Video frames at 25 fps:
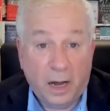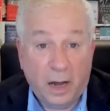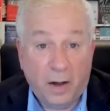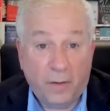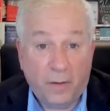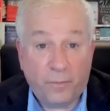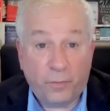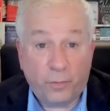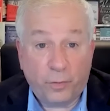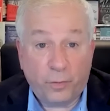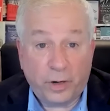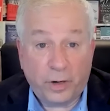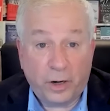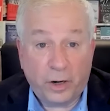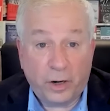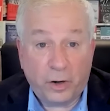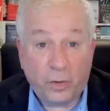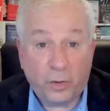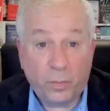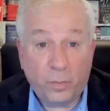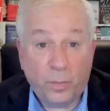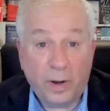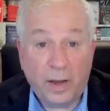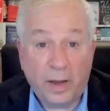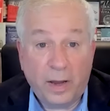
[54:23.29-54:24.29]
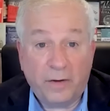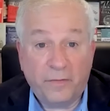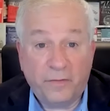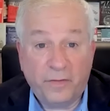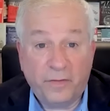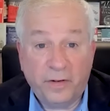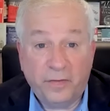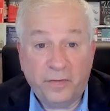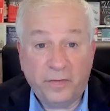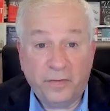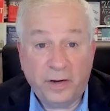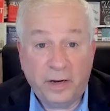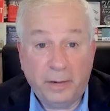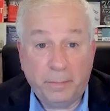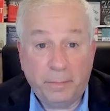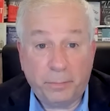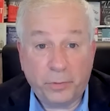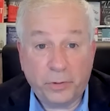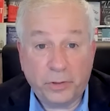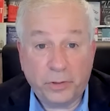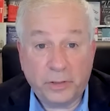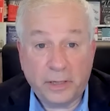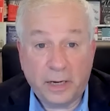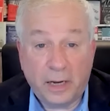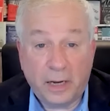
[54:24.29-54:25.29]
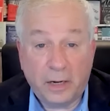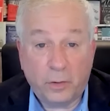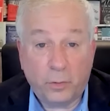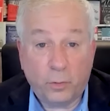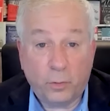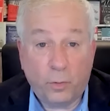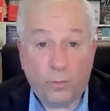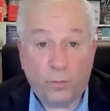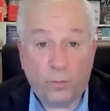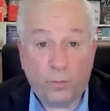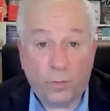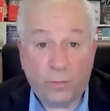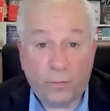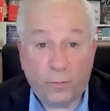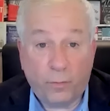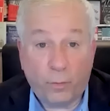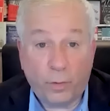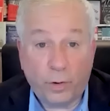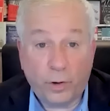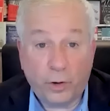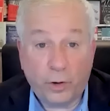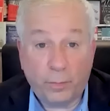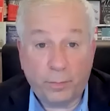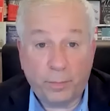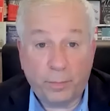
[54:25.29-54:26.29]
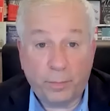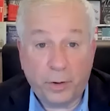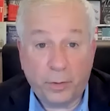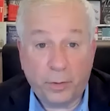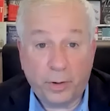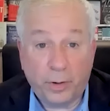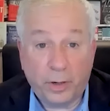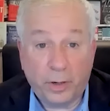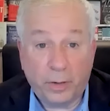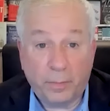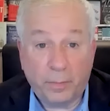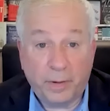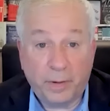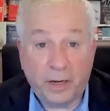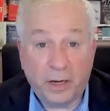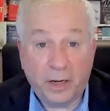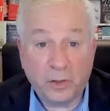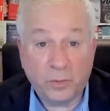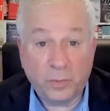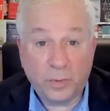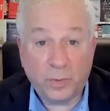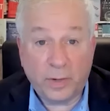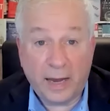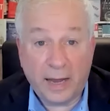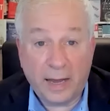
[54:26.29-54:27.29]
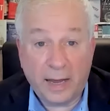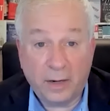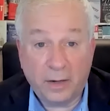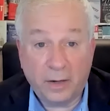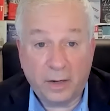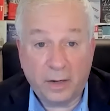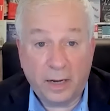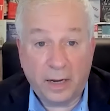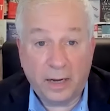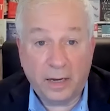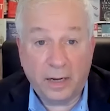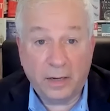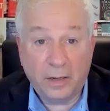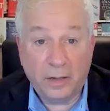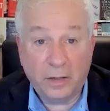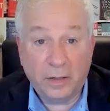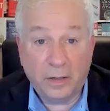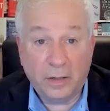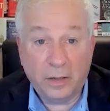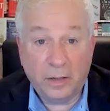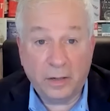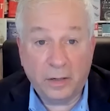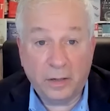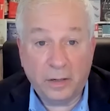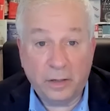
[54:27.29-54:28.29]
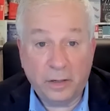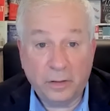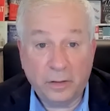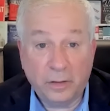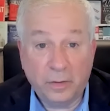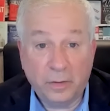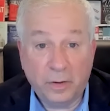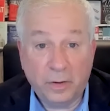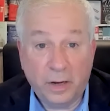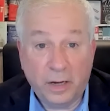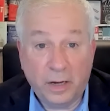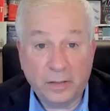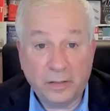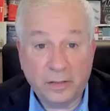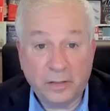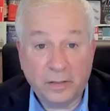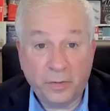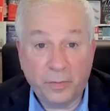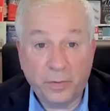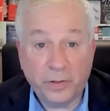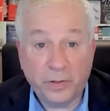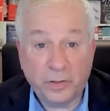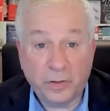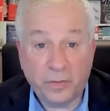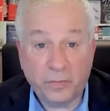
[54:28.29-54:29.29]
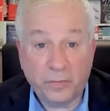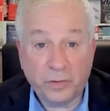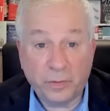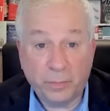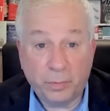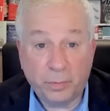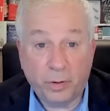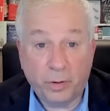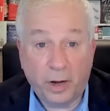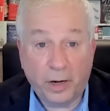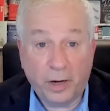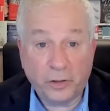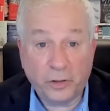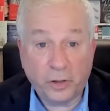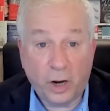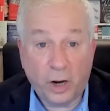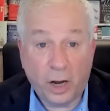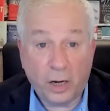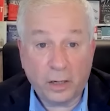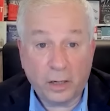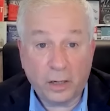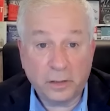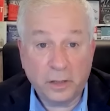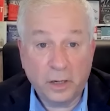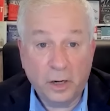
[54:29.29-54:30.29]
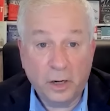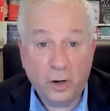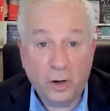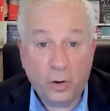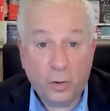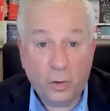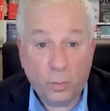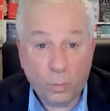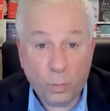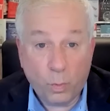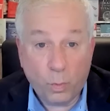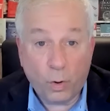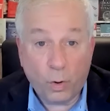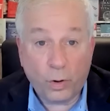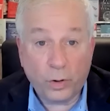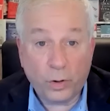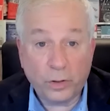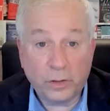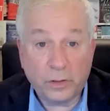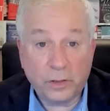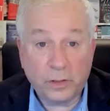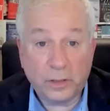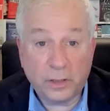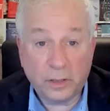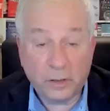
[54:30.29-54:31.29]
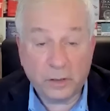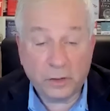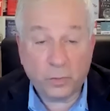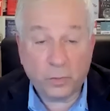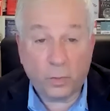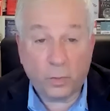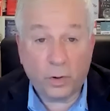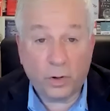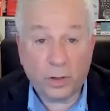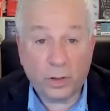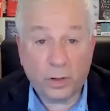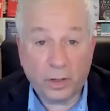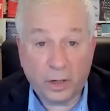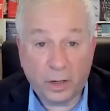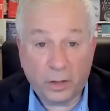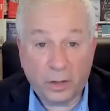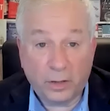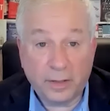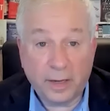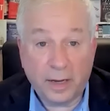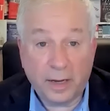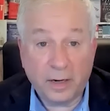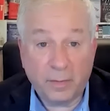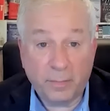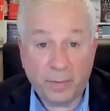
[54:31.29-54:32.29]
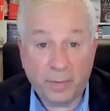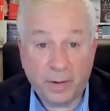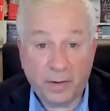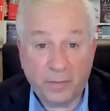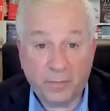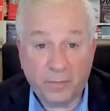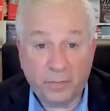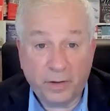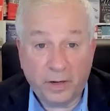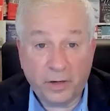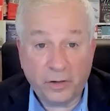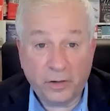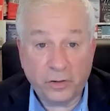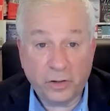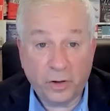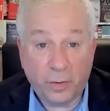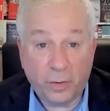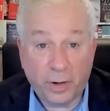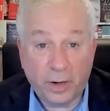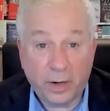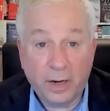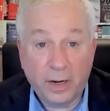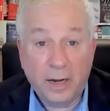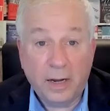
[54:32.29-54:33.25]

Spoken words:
for a year. We had 15% over a 4-year period, because we had a series of supply shocks. Wars historically tend to be inflationary,